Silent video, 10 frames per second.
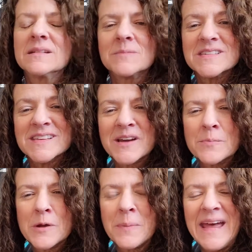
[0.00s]
and messing up
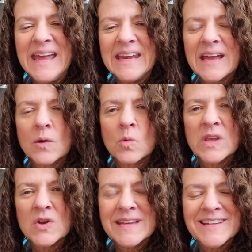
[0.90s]
your painting when
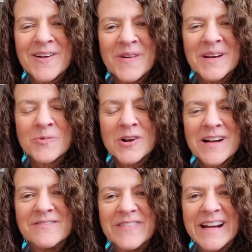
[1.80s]
you need to go in and work
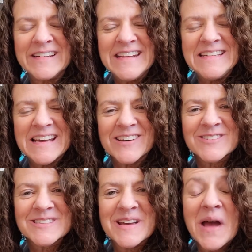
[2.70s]
on fine
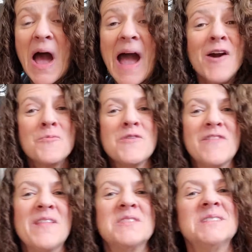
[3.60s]
details. I hope you
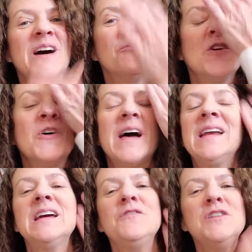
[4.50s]
found this helpful,
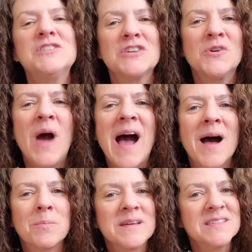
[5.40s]
and if you do,
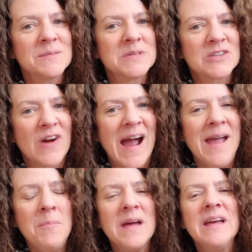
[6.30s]
please
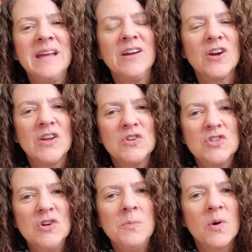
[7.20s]
subscribe here at
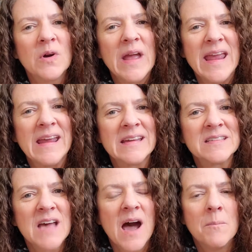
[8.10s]
YouTube
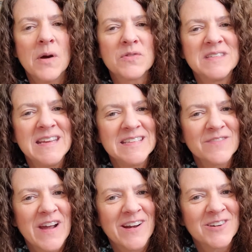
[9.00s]
and both
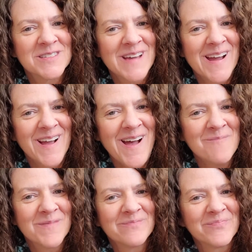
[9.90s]

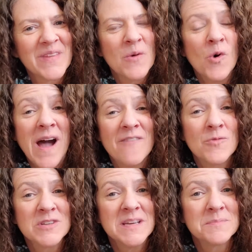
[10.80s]
tinasfinearts.com. We'll have
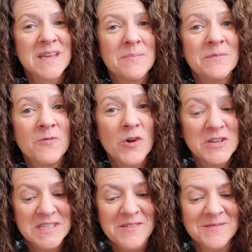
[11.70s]
more tips coming for you
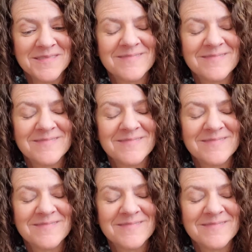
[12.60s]
soon.